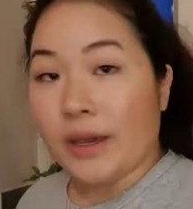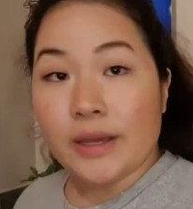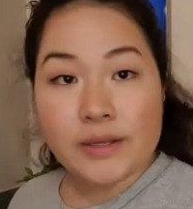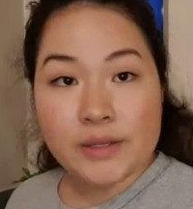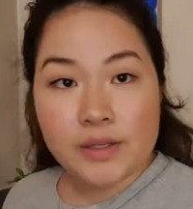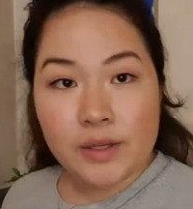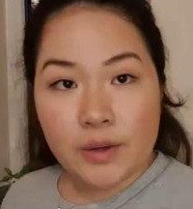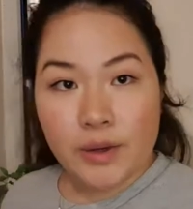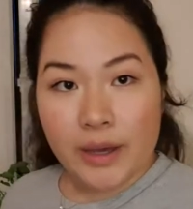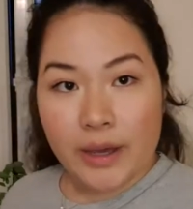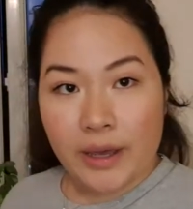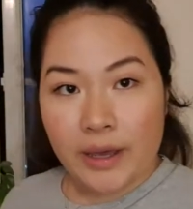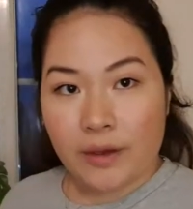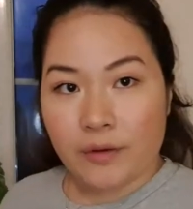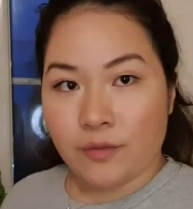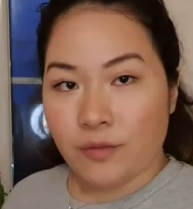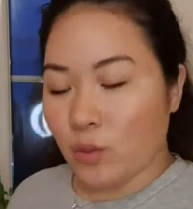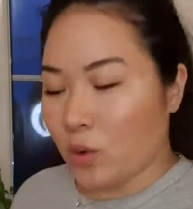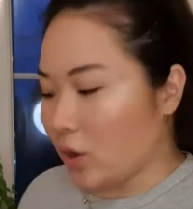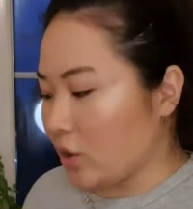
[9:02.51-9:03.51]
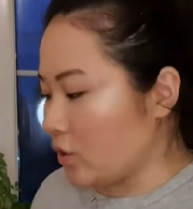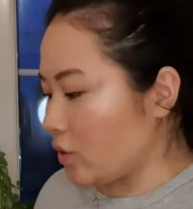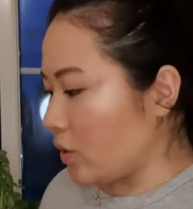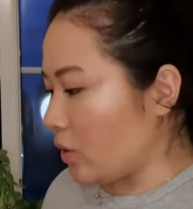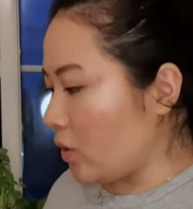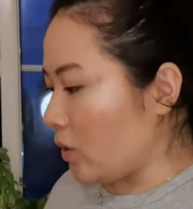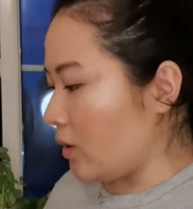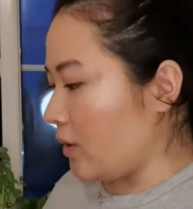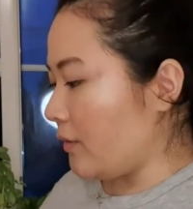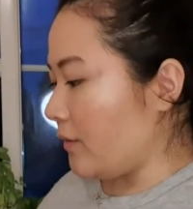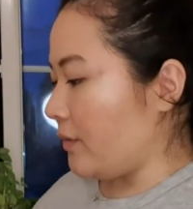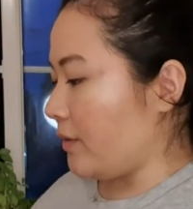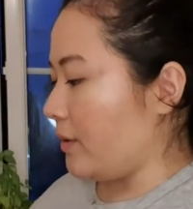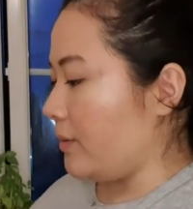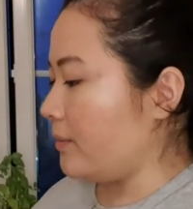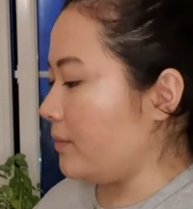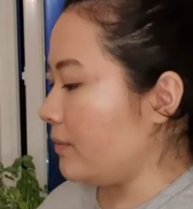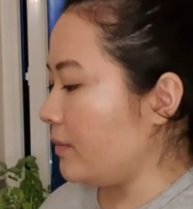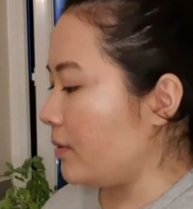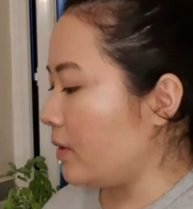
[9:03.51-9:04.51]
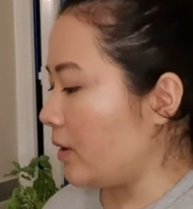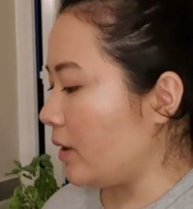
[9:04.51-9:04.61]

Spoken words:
So I have washed all of them,